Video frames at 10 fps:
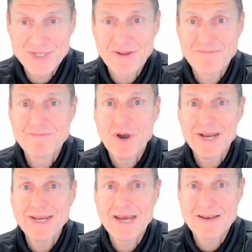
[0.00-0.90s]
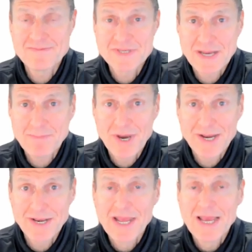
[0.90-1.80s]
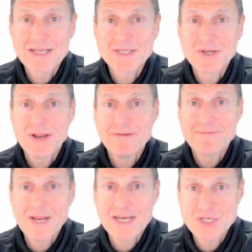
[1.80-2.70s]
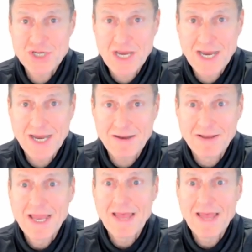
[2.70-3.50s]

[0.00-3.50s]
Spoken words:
You can find out if someone has got a flash car,